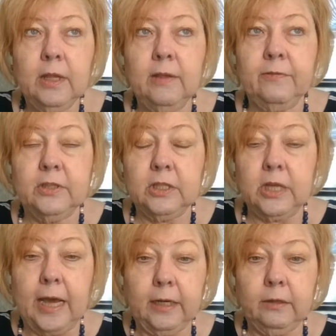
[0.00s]
If it's a
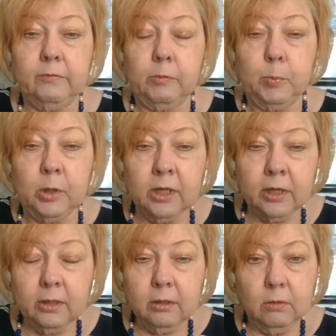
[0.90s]
title of a
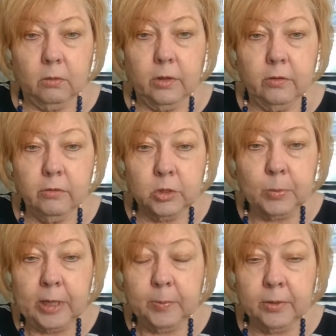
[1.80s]
book or a
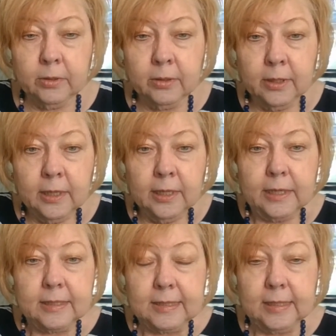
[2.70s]
newspaper,
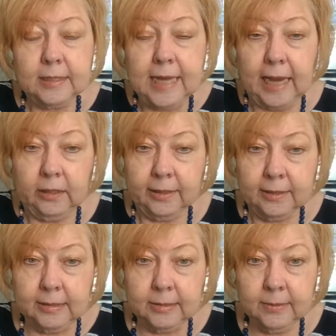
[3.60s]
it's in
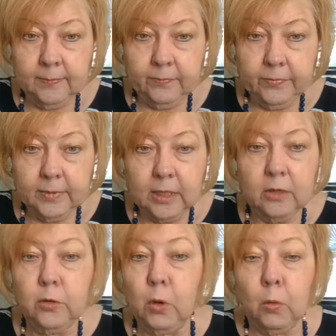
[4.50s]
italics.
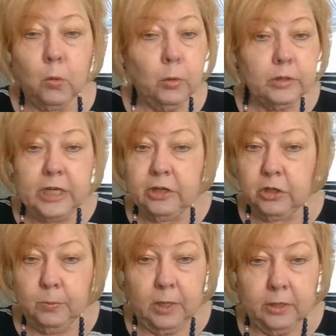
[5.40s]
No
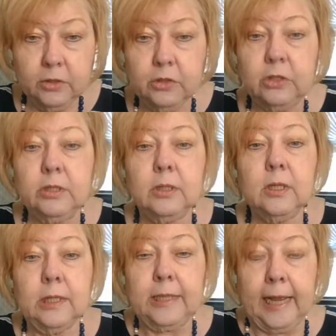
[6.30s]
quotation marks, just
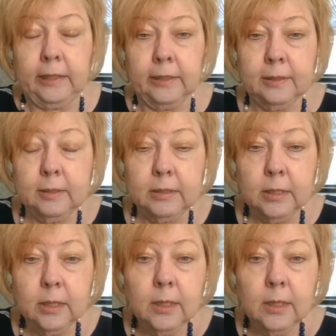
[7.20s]
italics.